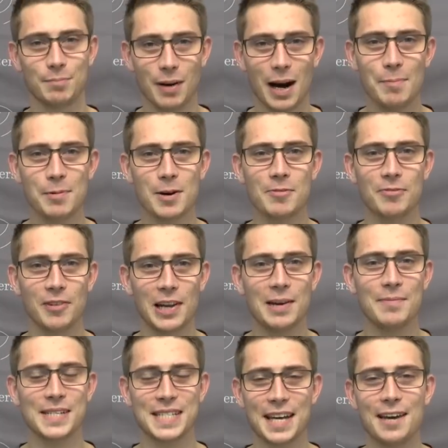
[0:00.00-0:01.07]
Papa
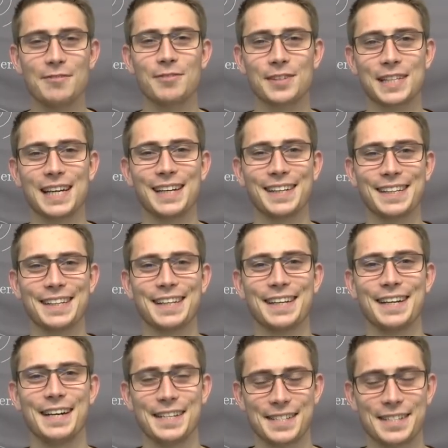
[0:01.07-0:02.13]
Flammy's advent
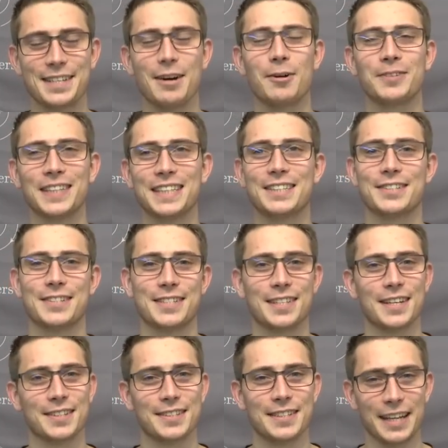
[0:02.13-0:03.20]
calendar is going to
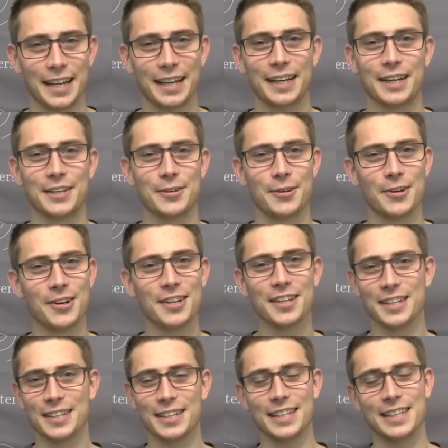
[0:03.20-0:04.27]
start today. You heard
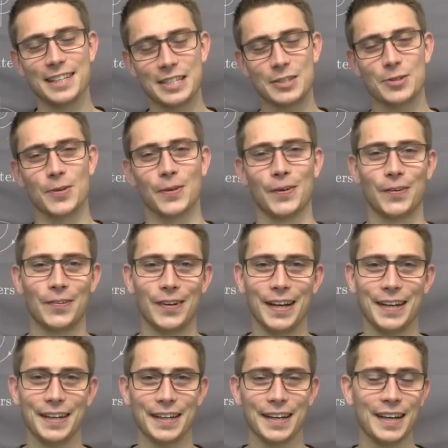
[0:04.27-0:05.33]
it in the intro
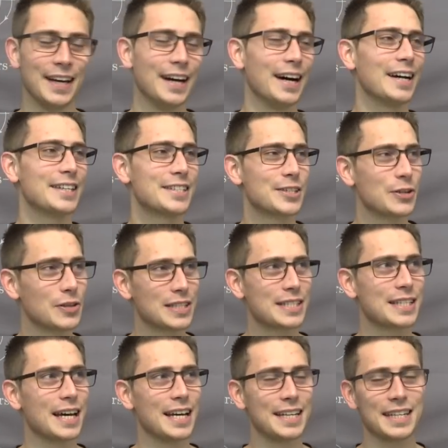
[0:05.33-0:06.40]
already. It's so
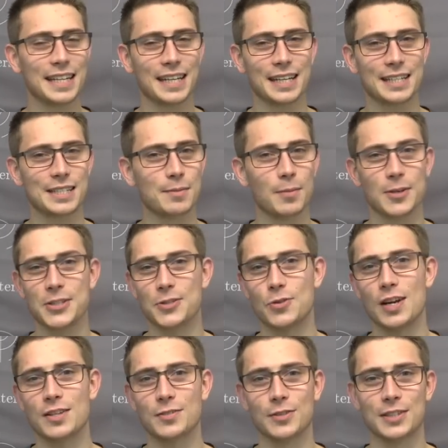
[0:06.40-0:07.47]
exciting. It's the most
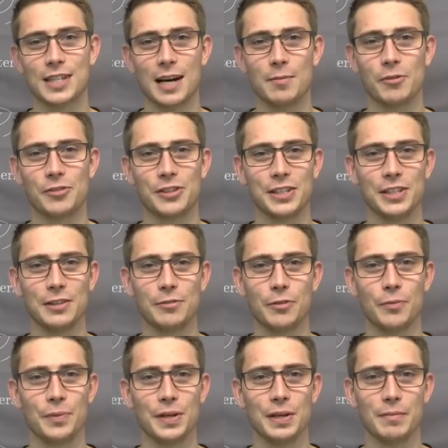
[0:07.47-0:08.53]
stressful time of the year
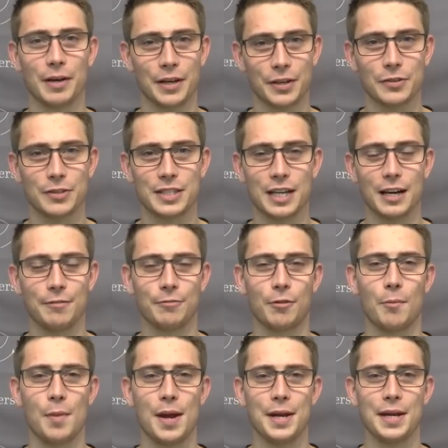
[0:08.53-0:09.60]
for me, but a good time
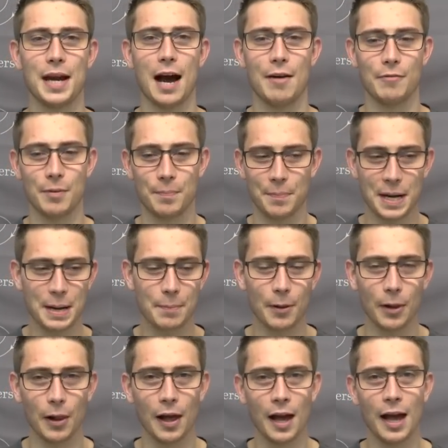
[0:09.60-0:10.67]
for many other
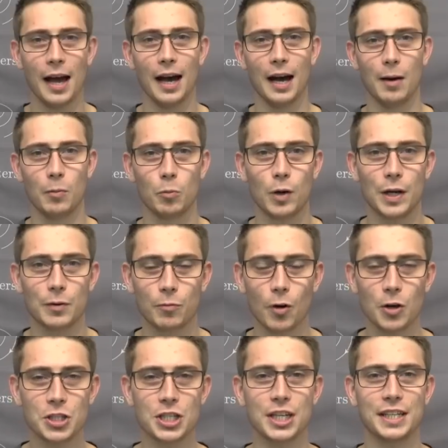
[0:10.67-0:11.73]
people when
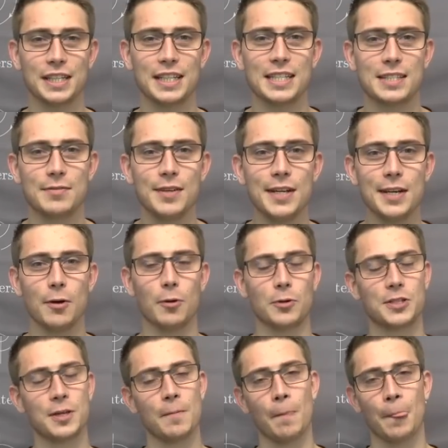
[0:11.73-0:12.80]
watching these
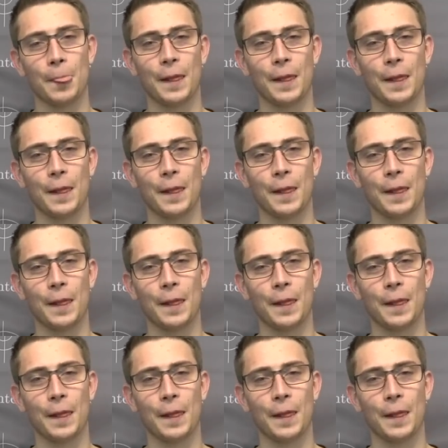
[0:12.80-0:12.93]
videos.